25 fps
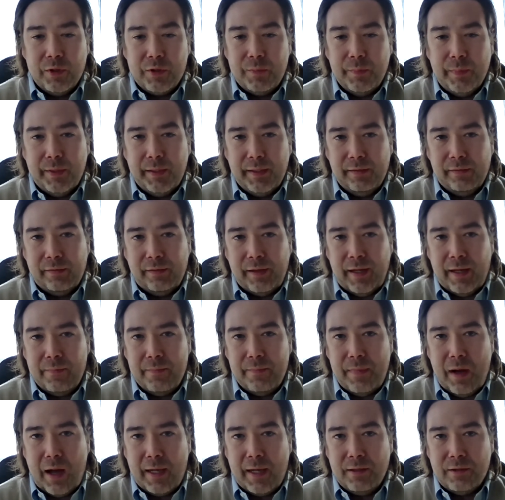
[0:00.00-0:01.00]
means that
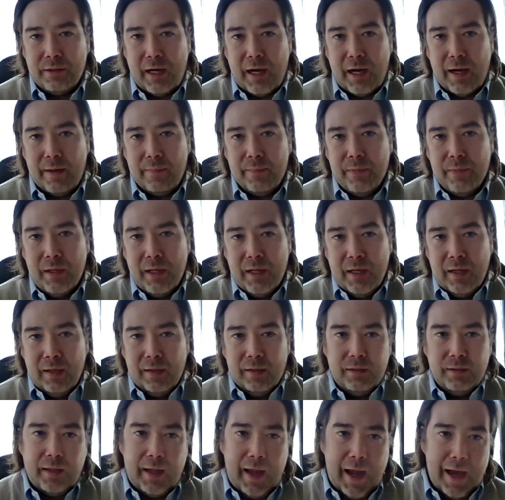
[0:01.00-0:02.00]
my job,
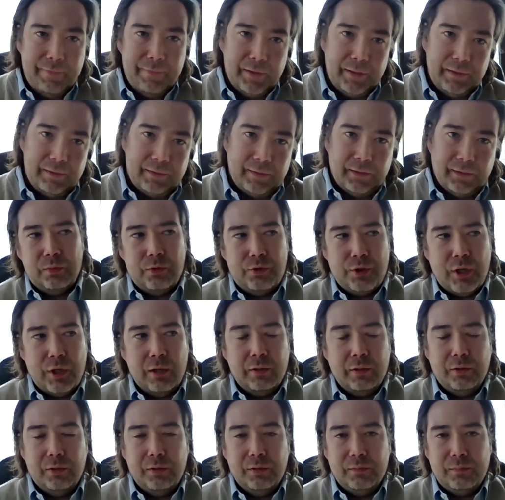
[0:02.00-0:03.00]
having to
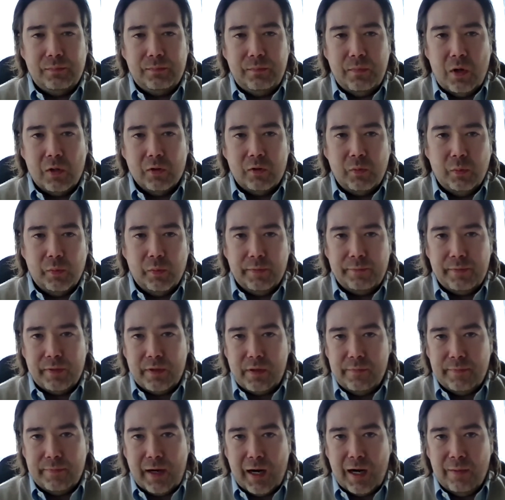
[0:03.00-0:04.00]
juggle multiple
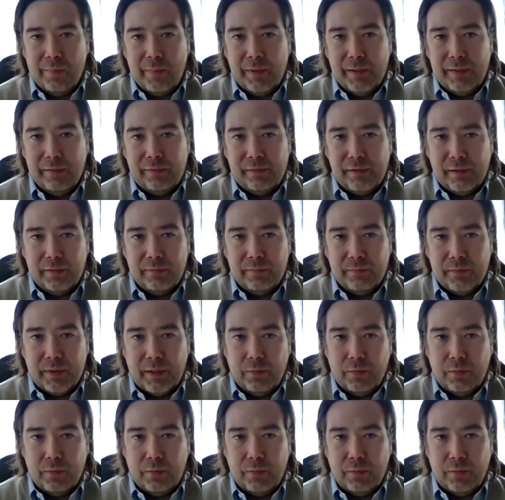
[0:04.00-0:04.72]
different environments and,